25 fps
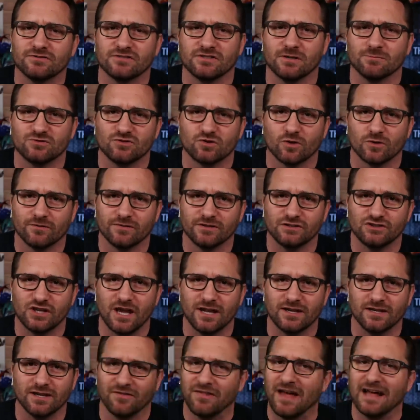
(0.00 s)
is not a
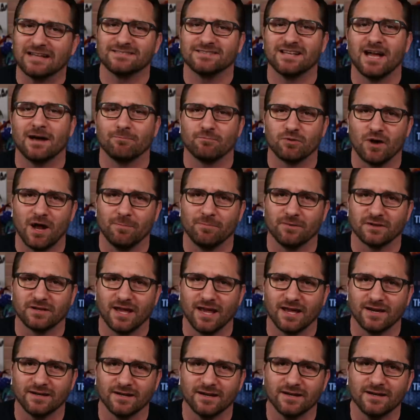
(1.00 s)
part of some sort of agenda. That's
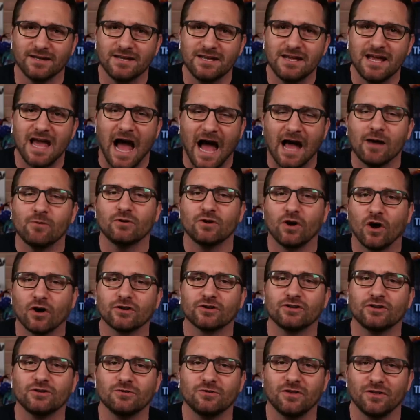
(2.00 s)
not propaganda. I
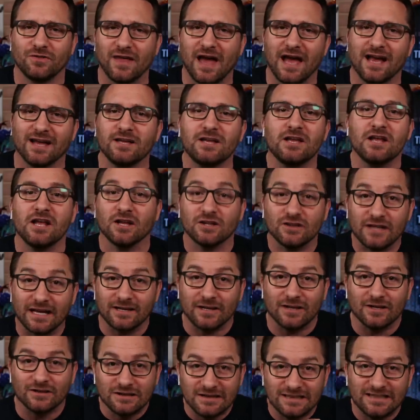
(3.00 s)
would argue that
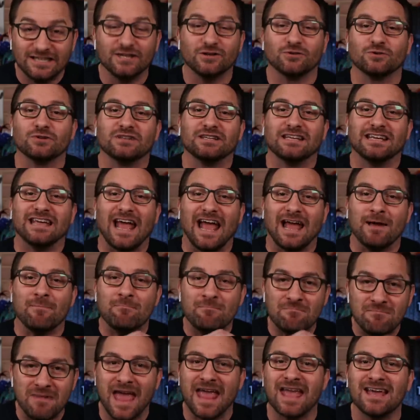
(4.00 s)
like literally
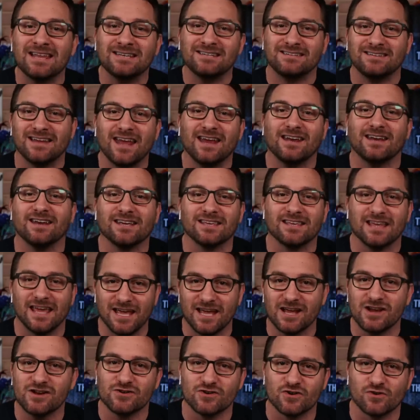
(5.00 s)

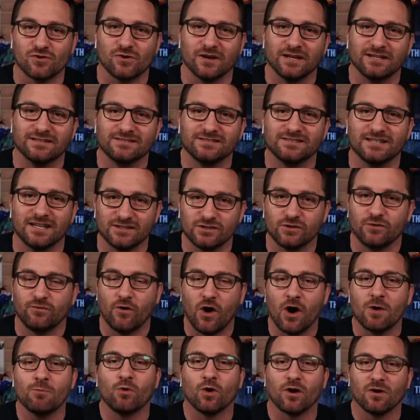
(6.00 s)
mandating ignorance
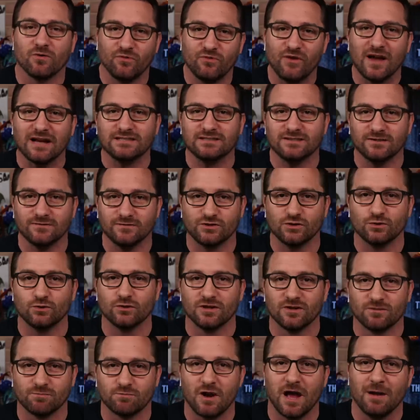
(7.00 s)
is a far more effective
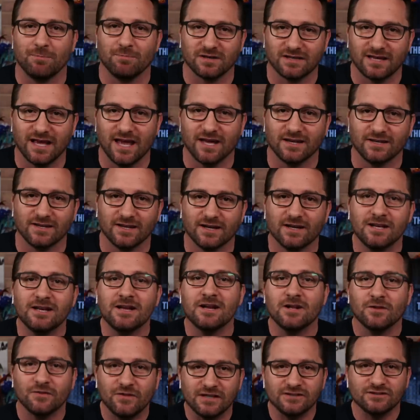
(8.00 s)
tool of
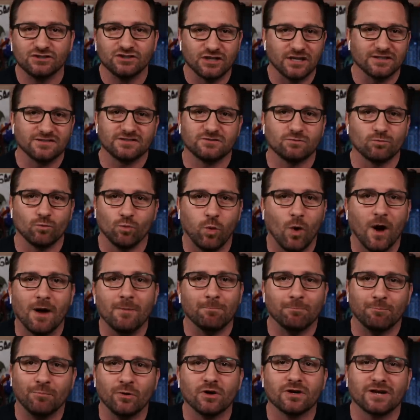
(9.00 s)
propaganda than just
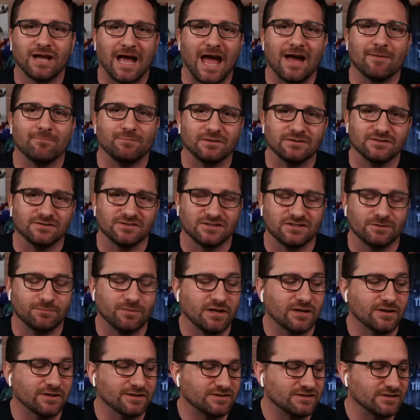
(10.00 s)
what book
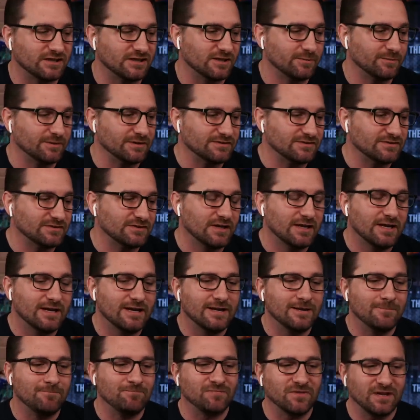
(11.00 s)
happens to be on a
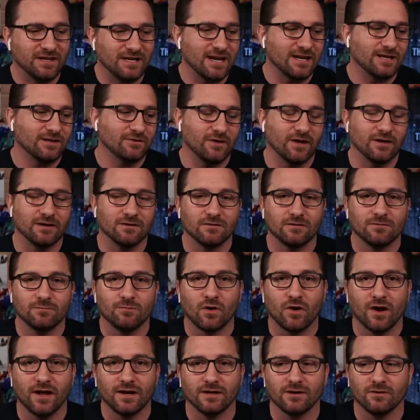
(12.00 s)
syllabus. In any event,
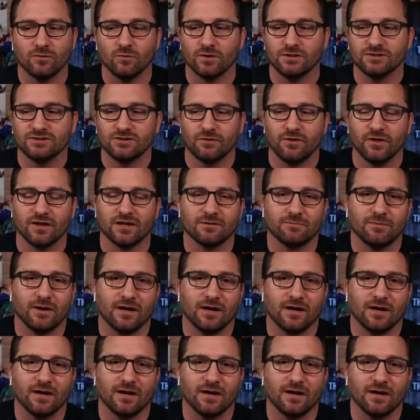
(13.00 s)
Miranda, what did you